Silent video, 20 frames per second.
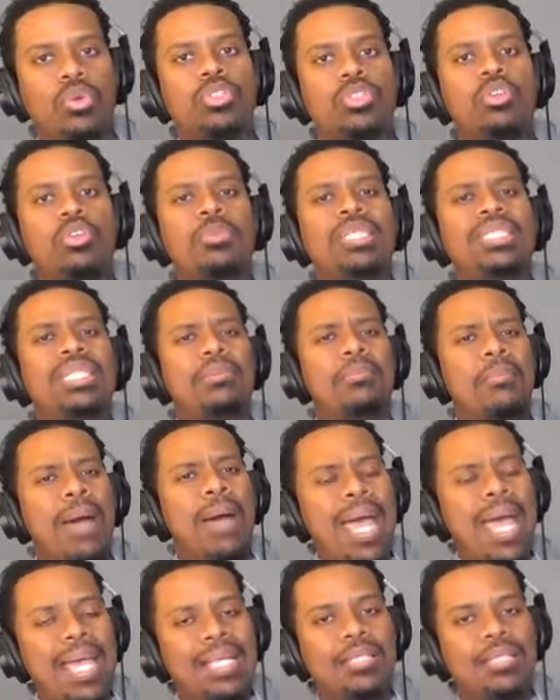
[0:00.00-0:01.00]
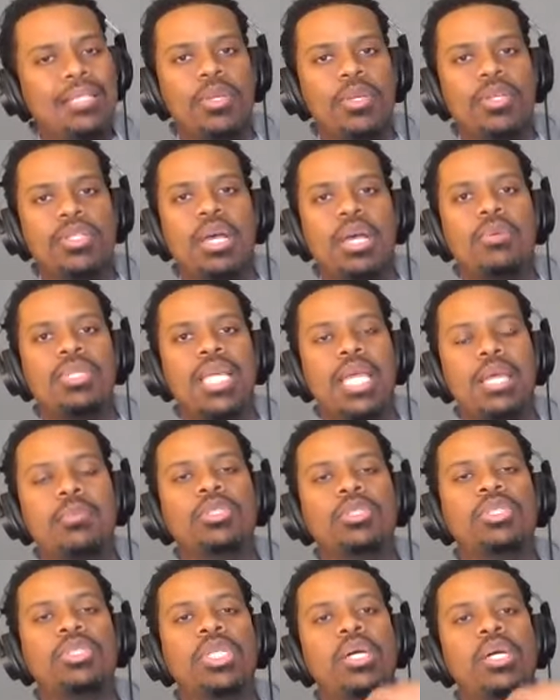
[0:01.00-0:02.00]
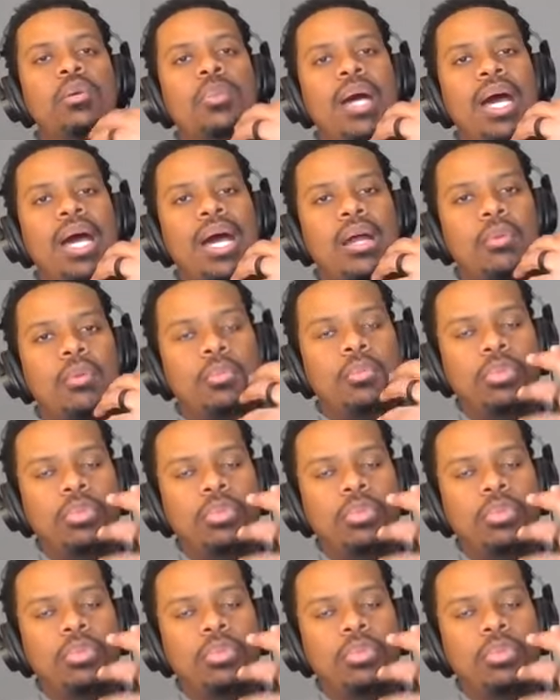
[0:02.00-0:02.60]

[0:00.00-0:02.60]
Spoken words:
so much in my experience, I was able to help our